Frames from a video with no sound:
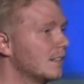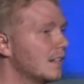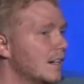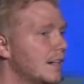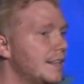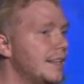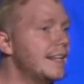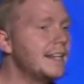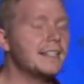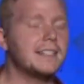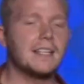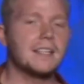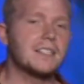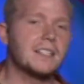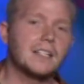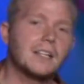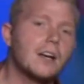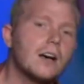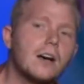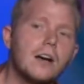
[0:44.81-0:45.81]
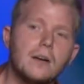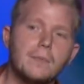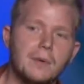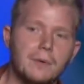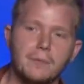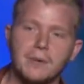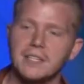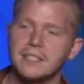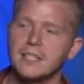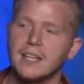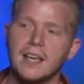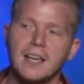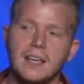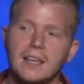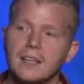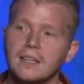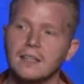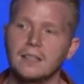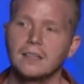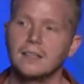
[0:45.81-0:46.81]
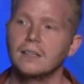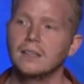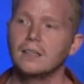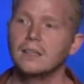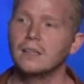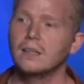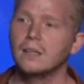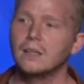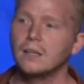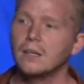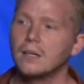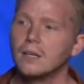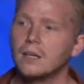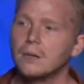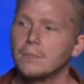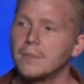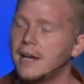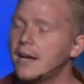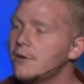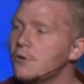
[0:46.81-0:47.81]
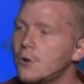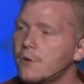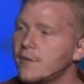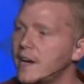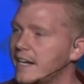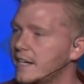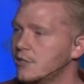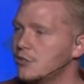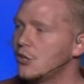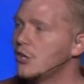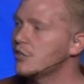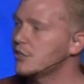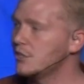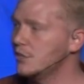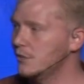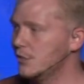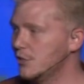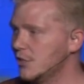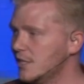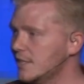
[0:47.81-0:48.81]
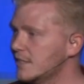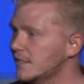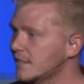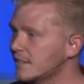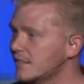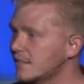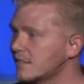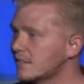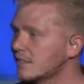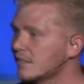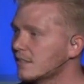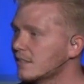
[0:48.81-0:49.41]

And then it doesn't come, and we say, man, I don't know if I can trust you, Jesus.